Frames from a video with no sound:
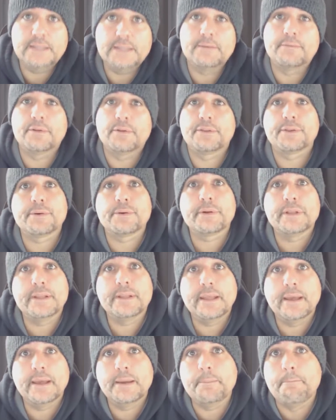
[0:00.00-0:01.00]
of the
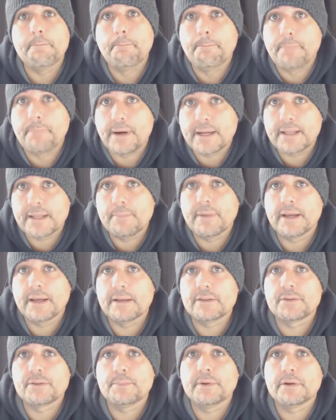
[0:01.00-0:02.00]
30-day Body, Mind,
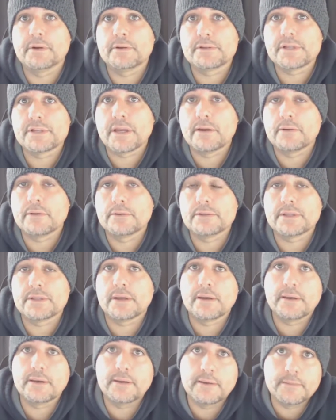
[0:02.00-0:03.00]
and Spirit Challenge.
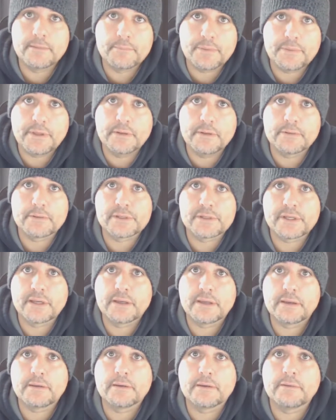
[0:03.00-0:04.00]
I am Peter
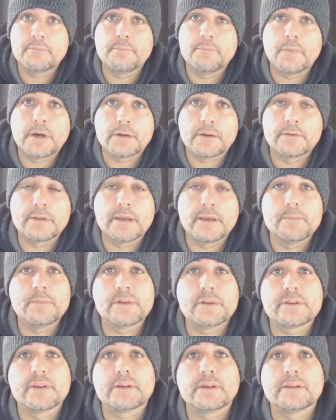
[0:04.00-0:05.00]
Schenk of
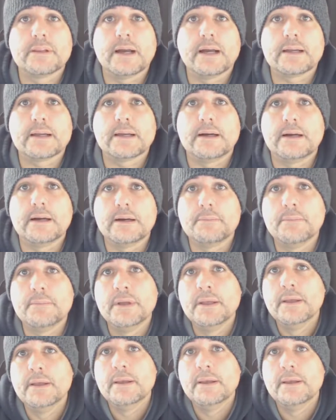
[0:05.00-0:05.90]
moderndaymystic.com.